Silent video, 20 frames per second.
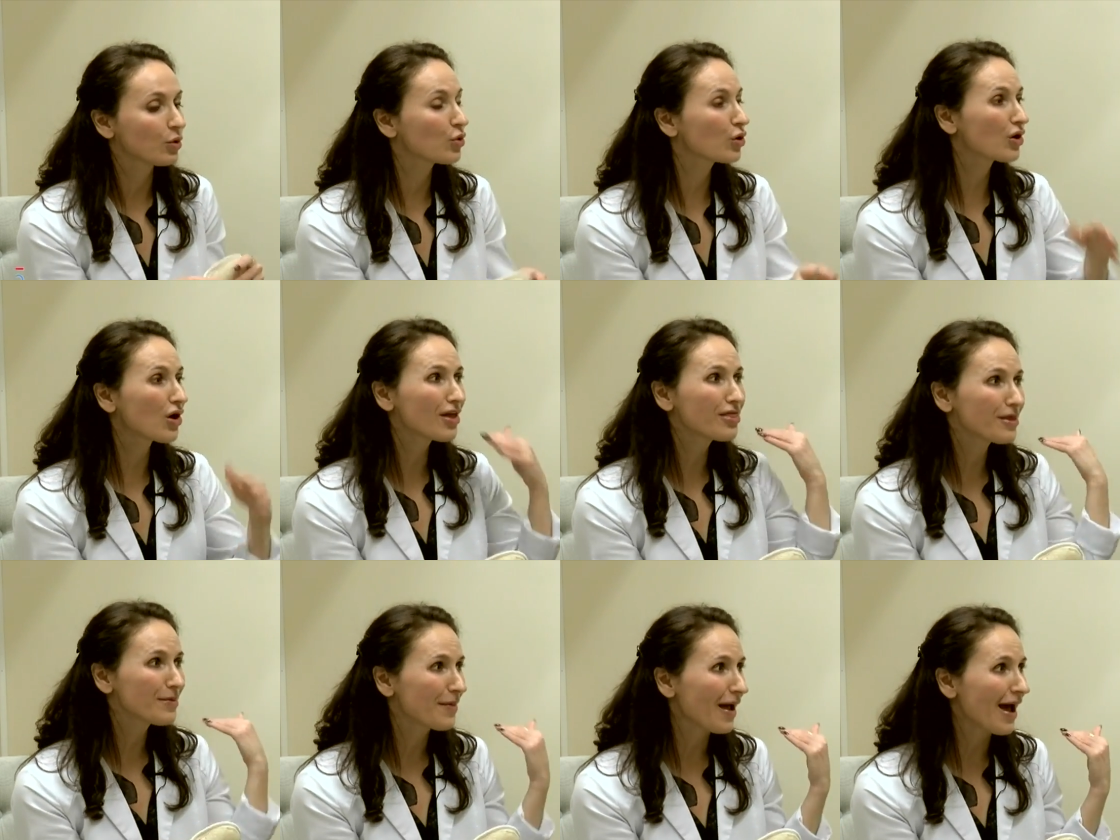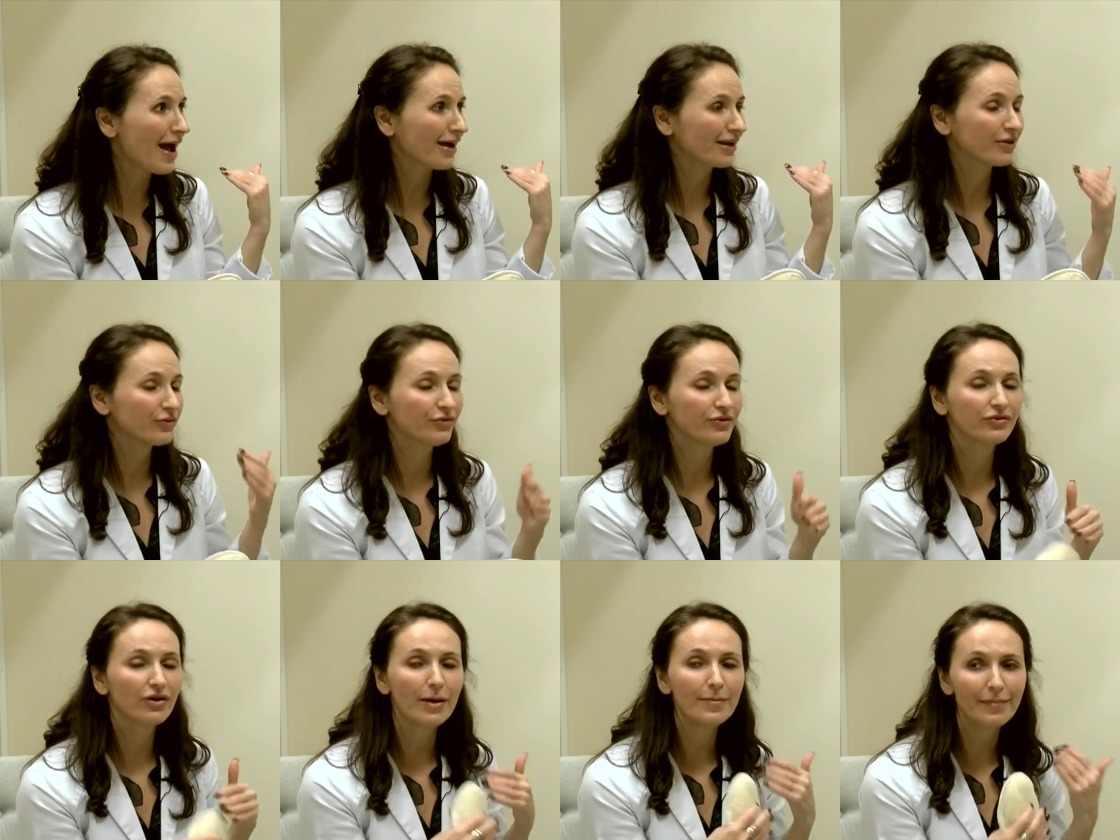or on the back
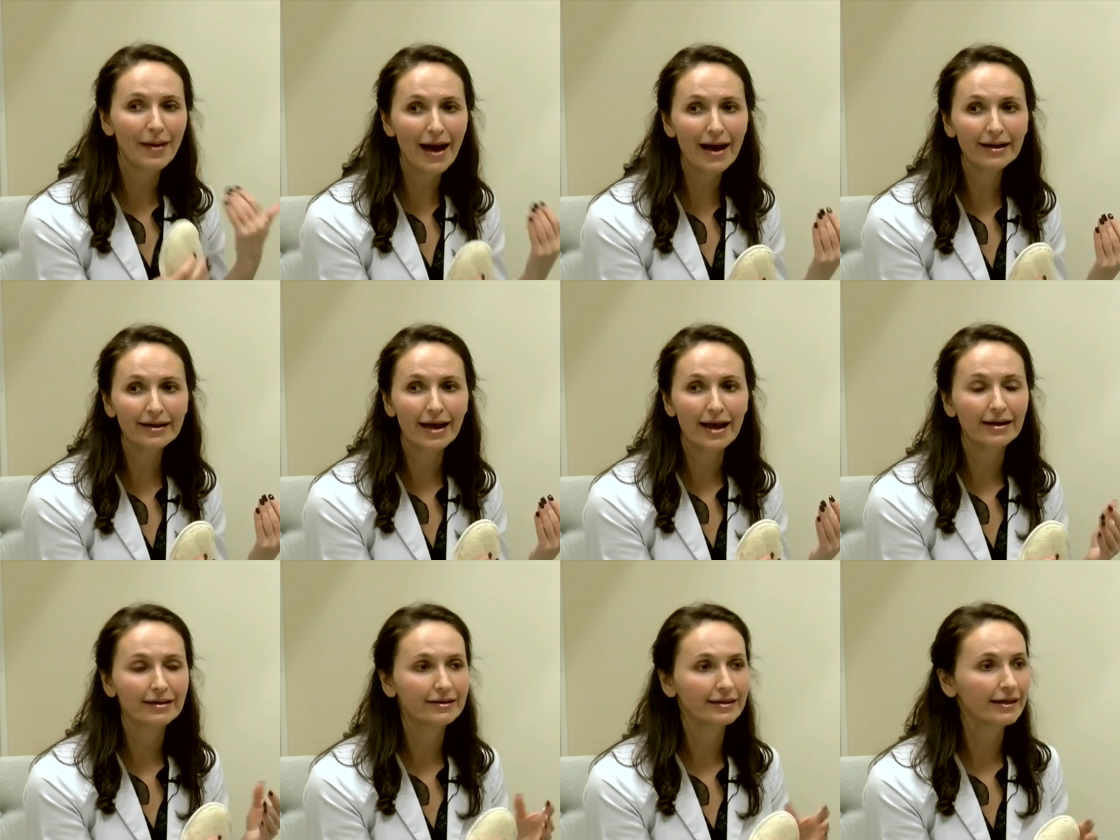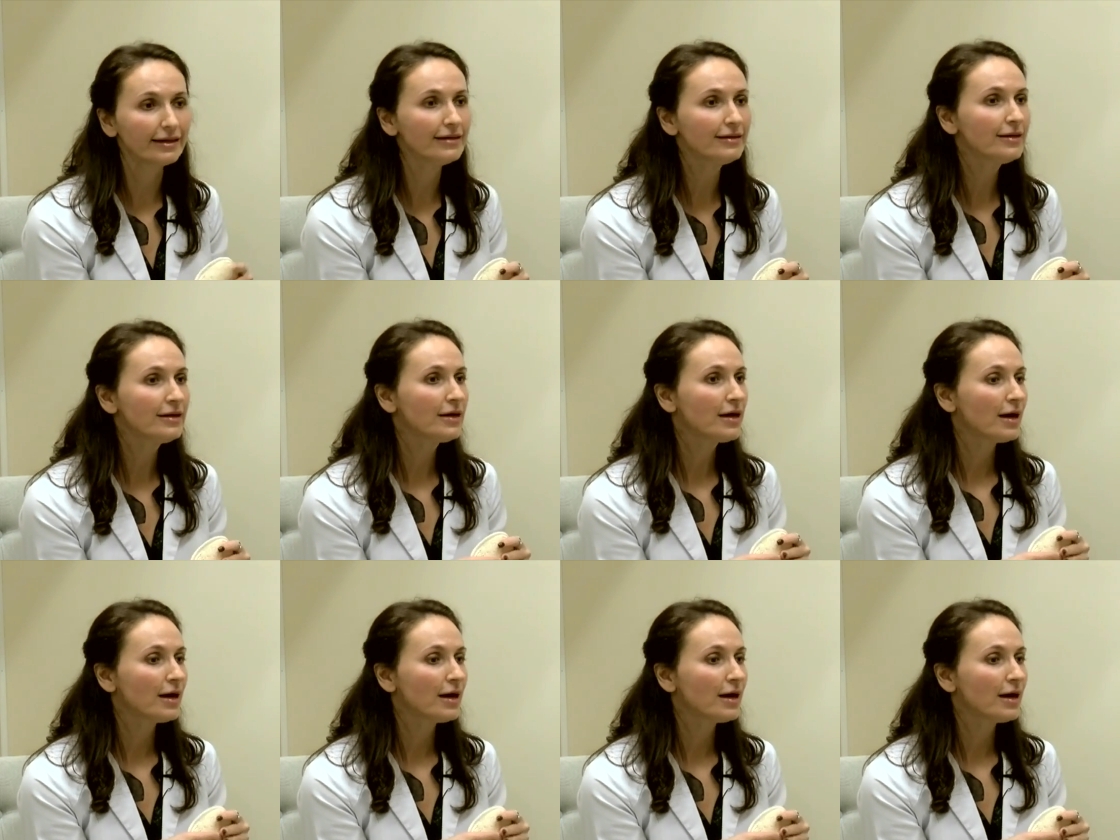if we've got back acne.